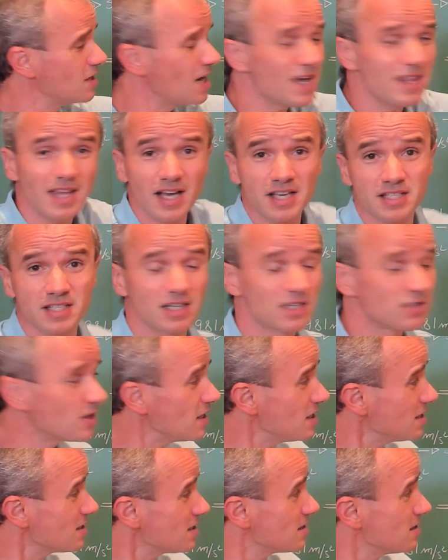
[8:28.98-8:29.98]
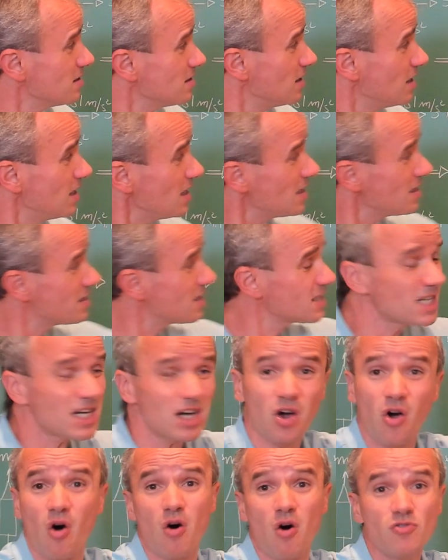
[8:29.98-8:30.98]
and acceleration is just a
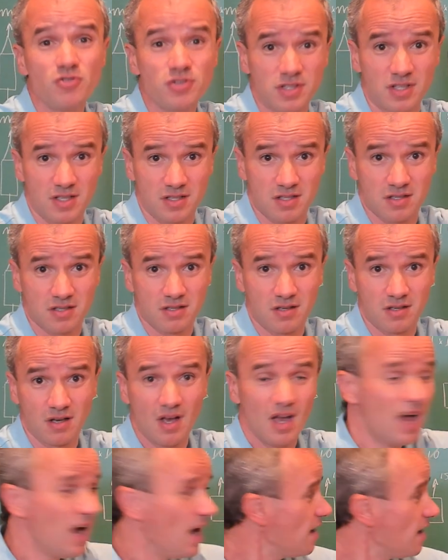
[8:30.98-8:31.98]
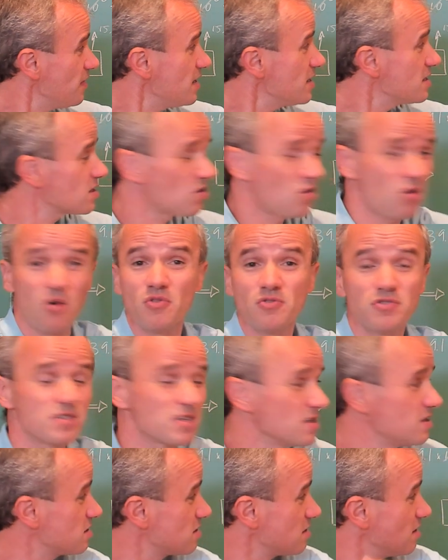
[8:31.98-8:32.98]
constant. And this
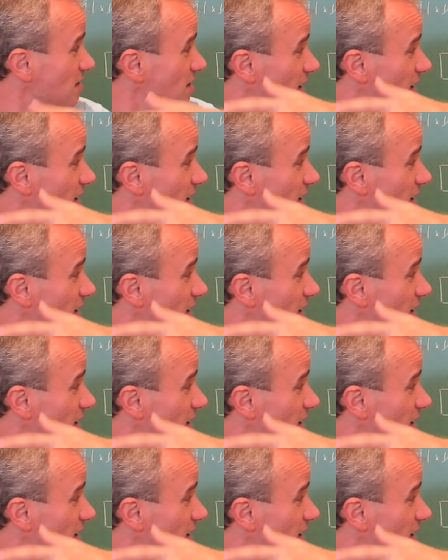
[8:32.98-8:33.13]
constant